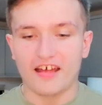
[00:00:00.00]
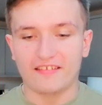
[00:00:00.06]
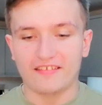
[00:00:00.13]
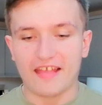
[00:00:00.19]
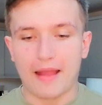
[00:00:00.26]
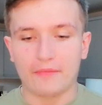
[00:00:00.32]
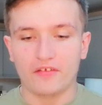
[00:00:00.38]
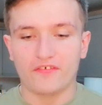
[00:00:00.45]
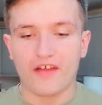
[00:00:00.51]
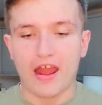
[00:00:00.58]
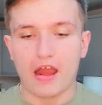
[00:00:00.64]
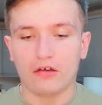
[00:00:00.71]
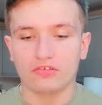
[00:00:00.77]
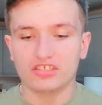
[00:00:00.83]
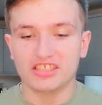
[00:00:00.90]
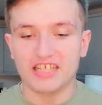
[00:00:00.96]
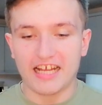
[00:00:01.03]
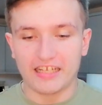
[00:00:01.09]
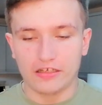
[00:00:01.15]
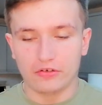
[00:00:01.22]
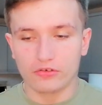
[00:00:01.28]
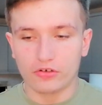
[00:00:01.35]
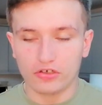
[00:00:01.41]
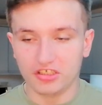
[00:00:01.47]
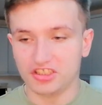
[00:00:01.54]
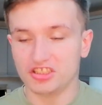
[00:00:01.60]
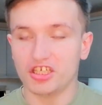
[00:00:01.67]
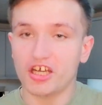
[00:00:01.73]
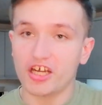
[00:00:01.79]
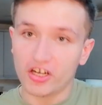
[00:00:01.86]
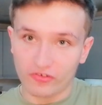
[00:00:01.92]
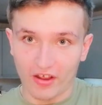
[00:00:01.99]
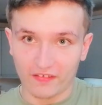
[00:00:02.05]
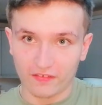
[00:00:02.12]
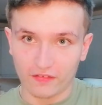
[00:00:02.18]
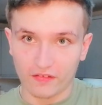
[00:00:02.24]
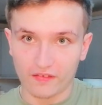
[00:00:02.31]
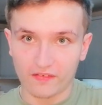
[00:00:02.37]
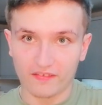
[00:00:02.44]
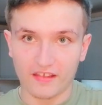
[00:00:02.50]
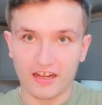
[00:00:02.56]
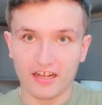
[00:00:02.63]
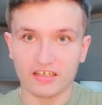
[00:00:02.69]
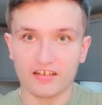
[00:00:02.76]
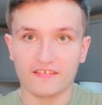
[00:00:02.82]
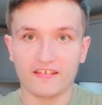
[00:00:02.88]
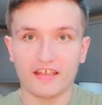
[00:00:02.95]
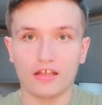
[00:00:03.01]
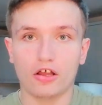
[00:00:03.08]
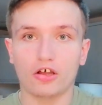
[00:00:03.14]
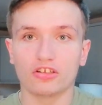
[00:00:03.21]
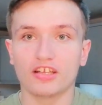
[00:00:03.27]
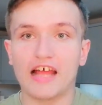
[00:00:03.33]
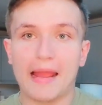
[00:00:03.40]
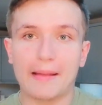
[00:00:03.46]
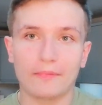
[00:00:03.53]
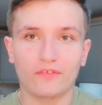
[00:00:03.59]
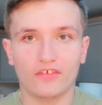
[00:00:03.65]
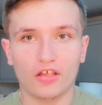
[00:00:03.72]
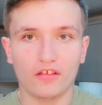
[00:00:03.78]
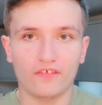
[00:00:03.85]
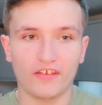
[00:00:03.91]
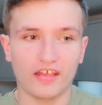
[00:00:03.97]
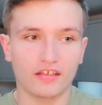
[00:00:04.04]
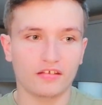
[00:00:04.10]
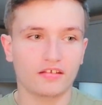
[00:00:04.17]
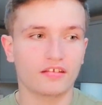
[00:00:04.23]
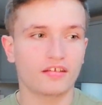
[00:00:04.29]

that's how we found yellow cushion hairdressers in this like online review thing.